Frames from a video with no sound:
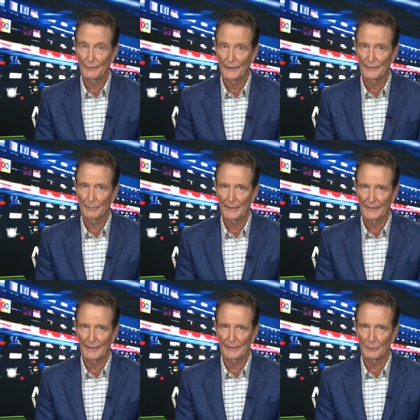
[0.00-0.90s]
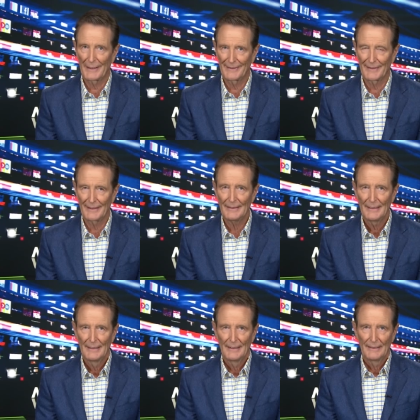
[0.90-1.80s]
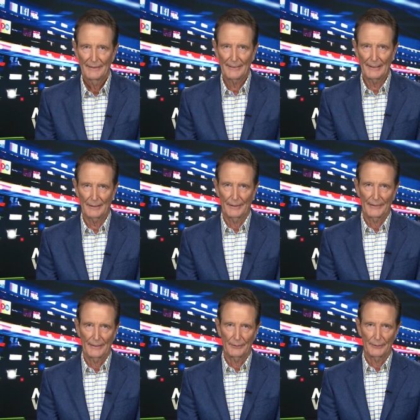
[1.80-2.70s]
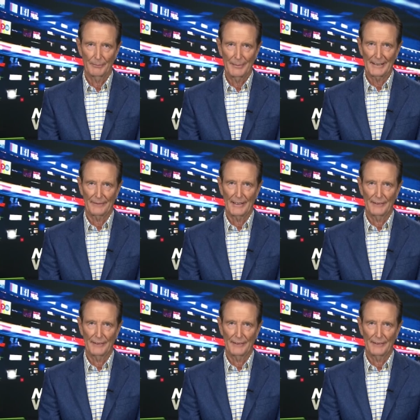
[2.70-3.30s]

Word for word: he faced the press last Wednesday, the Telegraph's editorial backed the